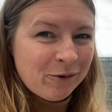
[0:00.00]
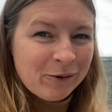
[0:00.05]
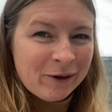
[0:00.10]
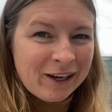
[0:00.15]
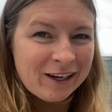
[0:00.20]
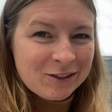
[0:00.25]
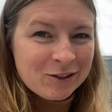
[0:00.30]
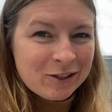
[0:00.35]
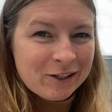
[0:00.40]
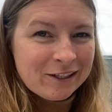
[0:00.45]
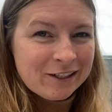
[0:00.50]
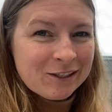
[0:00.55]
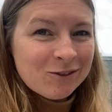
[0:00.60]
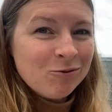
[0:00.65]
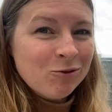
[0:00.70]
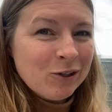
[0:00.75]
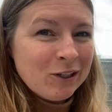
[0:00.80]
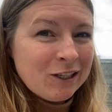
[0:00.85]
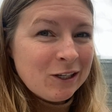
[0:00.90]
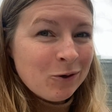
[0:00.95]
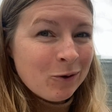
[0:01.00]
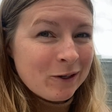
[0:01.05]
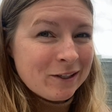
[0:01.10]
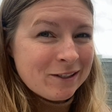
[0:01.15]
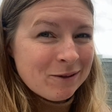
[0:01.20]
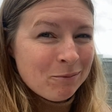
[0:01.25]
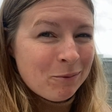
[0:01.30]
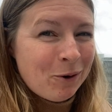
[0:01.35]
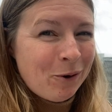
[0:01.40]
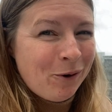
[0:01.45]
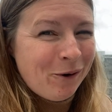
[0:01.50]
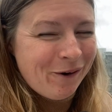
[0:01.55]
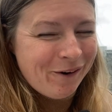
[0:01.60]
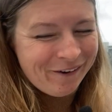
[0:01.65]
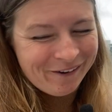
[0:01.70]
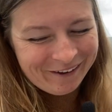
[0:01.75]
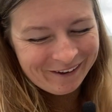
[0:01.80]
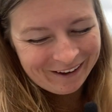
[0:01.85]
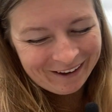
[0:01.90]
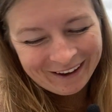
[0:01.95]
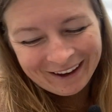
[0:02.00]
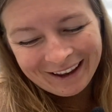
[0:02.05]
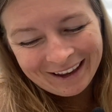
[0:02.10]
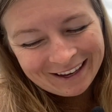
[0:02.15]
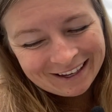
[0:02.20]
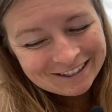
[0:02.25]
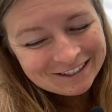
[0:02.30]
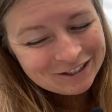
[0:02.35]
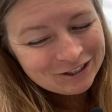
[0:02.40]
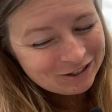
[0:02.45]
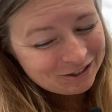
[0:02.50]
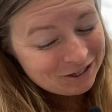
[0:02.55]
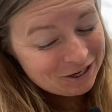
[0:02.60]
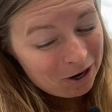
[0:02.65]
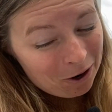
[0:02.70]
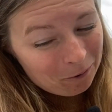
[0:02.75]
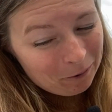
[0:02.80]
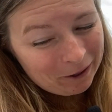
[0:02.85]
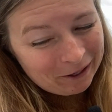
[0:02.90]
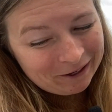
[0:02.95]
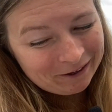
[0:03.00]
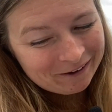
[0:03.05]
when actually it's really quite simple. It's just knowing.